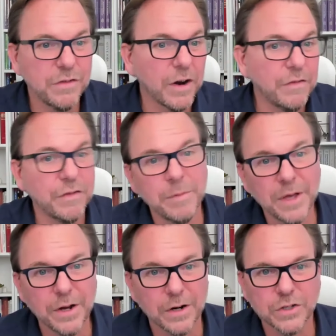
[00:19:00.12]
it's very
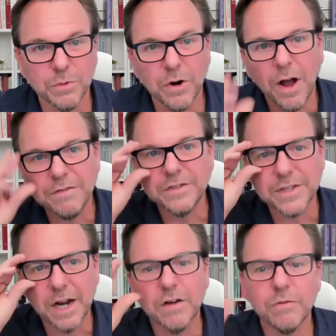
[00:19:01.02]
familiar. So we're often
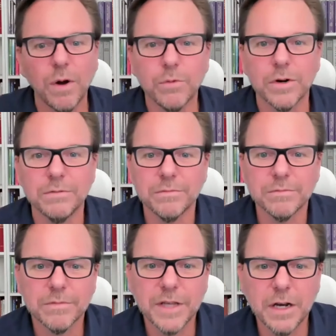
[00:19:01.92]
scared of what we're,
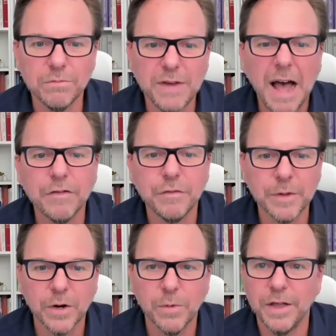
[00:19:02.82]
you know, not
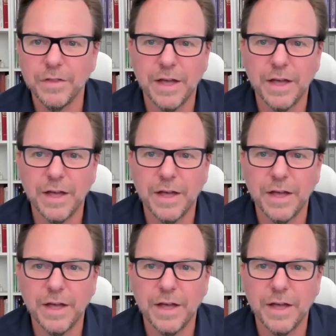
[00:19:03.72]
familiar with.